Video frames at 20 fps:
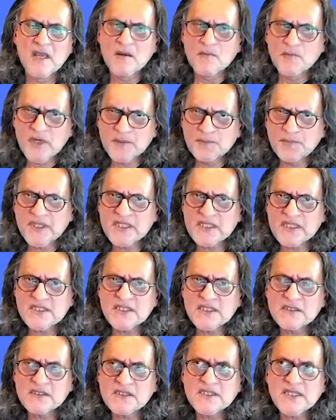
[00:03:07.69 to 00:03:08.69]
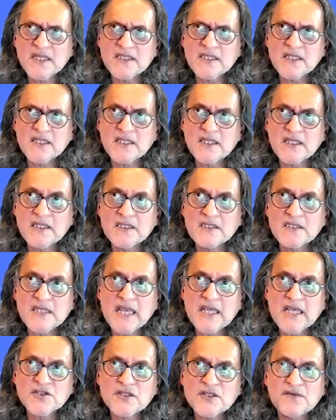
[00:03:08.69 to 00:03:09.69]
But hmm. Peter Thiel said that he is
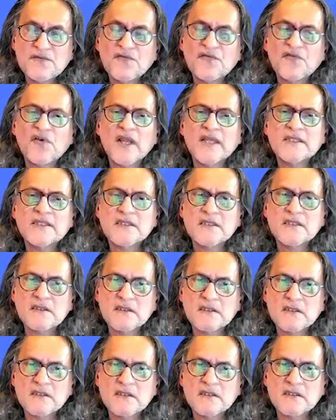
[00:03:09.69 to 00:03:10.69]
actually frightened